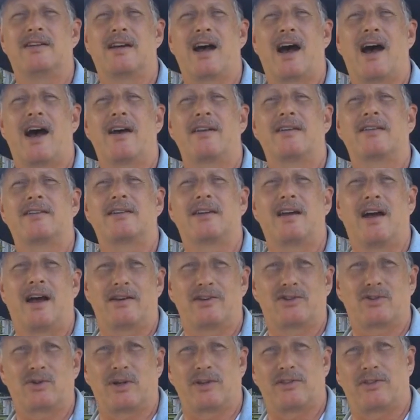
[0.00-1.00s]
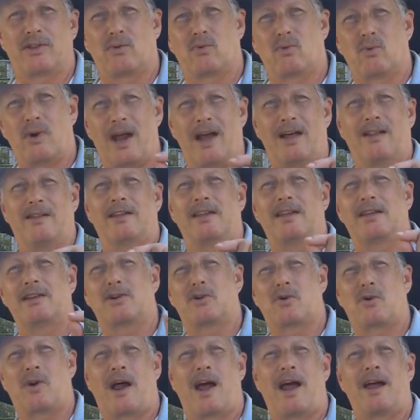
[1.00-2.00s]
God and country, the
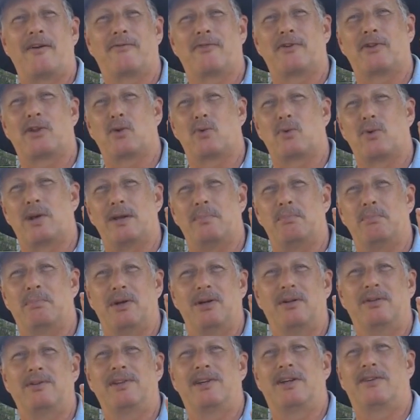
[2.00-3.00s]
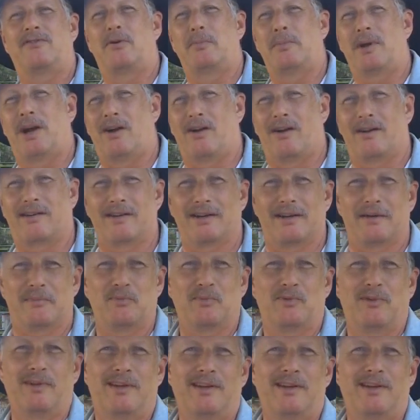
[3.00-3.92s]
rallying cry for the rebuilding of America.